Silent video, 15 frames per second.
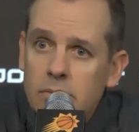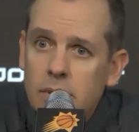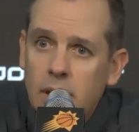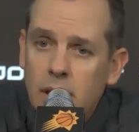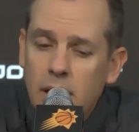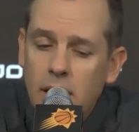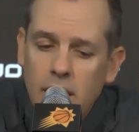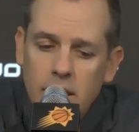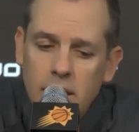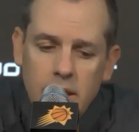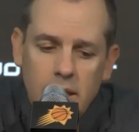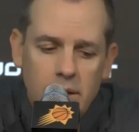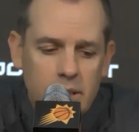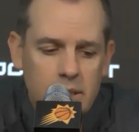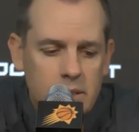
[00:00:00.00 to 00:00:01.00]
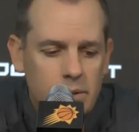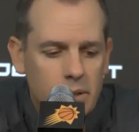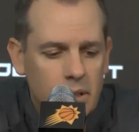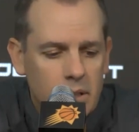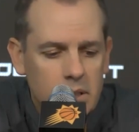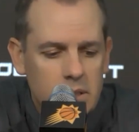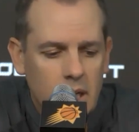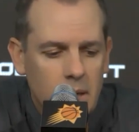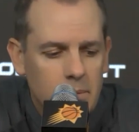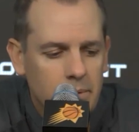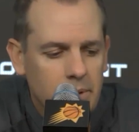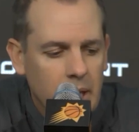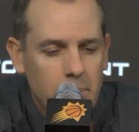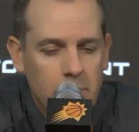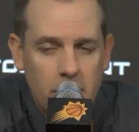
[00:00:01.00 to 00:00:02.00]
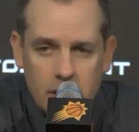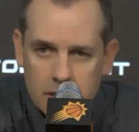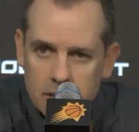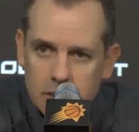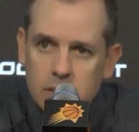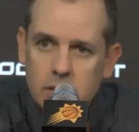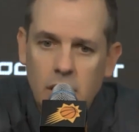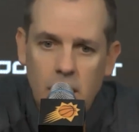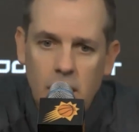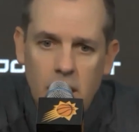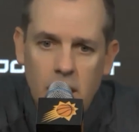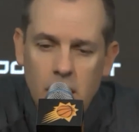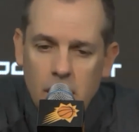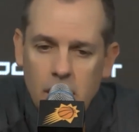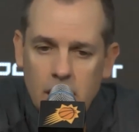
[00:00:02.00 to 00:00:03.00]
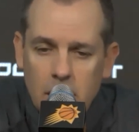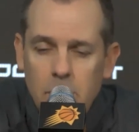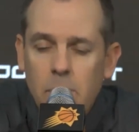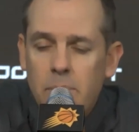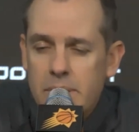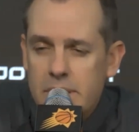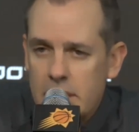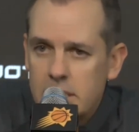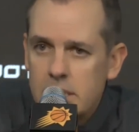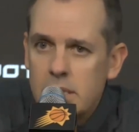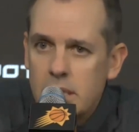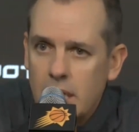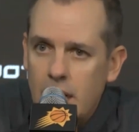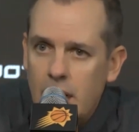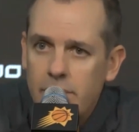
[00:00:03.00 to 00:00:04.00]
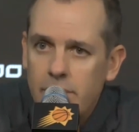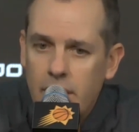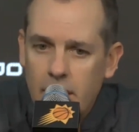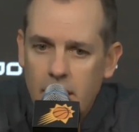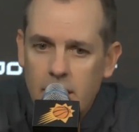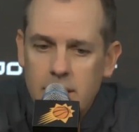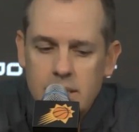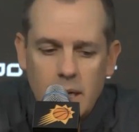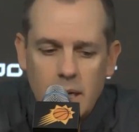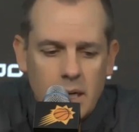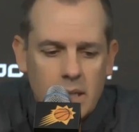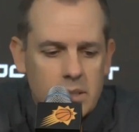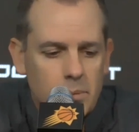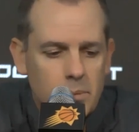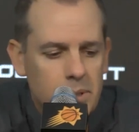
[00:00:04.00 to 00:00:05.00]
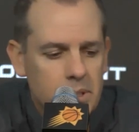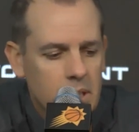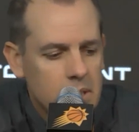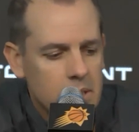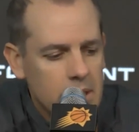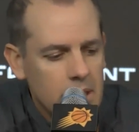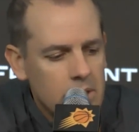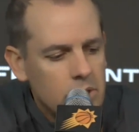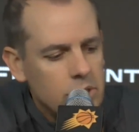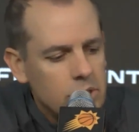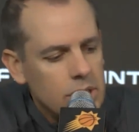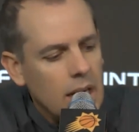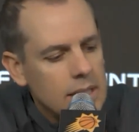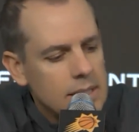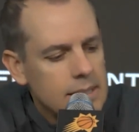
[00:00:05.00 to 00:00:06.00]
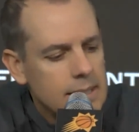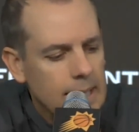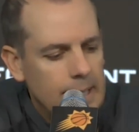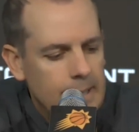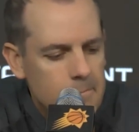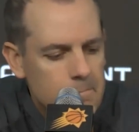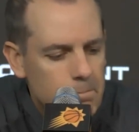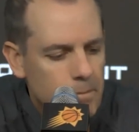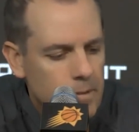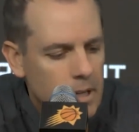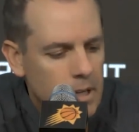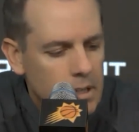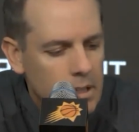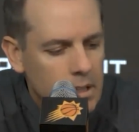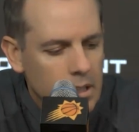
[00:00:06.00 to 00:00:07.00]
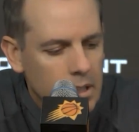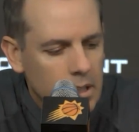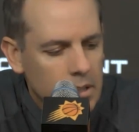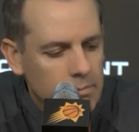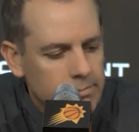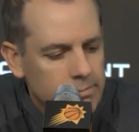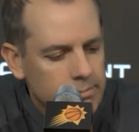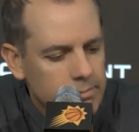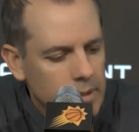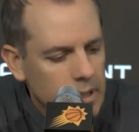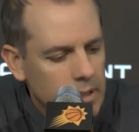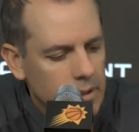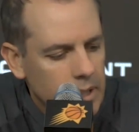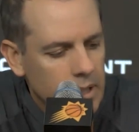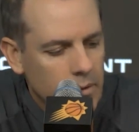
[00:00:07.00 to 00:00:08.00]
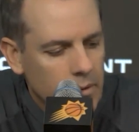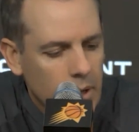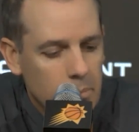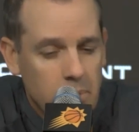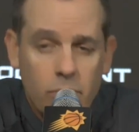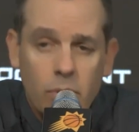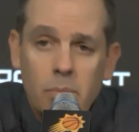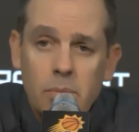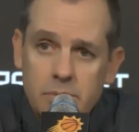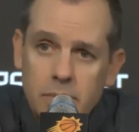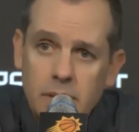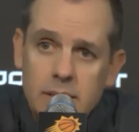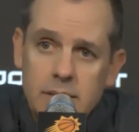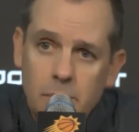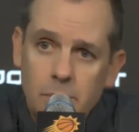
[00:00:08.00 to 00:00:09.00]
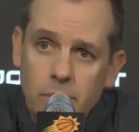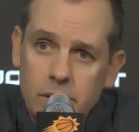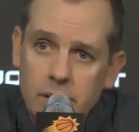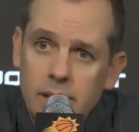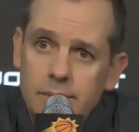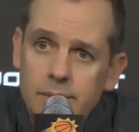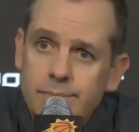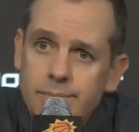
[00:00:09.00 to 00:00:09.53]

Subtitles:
And he's doing a good job of keeping possessions alive, getting us extra possessions, extra shots. And he had a great performance from that standpoint tonight.